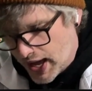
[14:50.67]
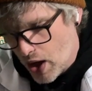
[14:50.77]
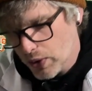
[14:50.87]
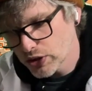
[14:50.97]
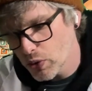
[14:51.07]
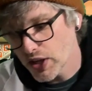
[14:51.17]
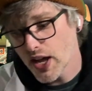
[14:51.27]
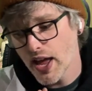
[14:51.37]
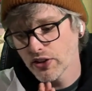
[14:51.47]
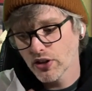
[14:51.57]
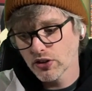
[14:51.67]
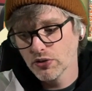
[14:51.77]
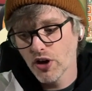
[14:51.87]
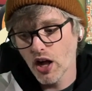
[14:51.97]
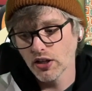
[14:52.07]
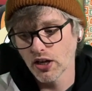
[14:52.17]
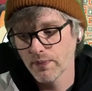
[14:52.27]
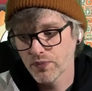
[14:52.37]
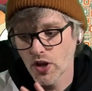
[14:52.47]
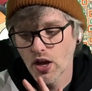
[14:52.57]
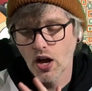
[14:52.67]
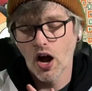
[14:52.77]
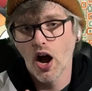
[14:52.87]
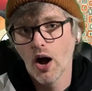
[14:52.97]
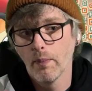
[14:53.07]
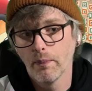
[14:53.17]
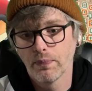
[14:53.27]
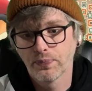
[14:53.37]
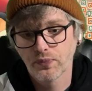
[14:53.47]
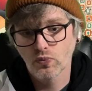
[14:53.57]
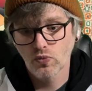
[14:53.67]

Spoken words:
like Alola and Lunala? Um,